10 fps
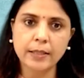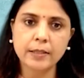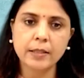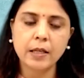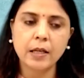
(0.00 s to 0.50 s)

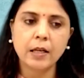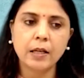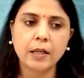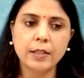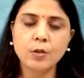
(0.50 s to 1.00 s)
that
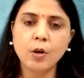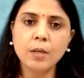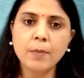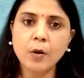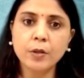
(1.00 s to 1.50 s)
it's
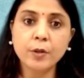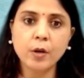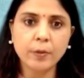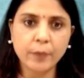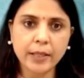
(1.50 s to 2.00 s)
all about
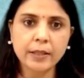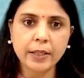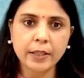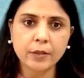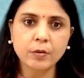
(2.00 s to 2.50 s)
your awakening.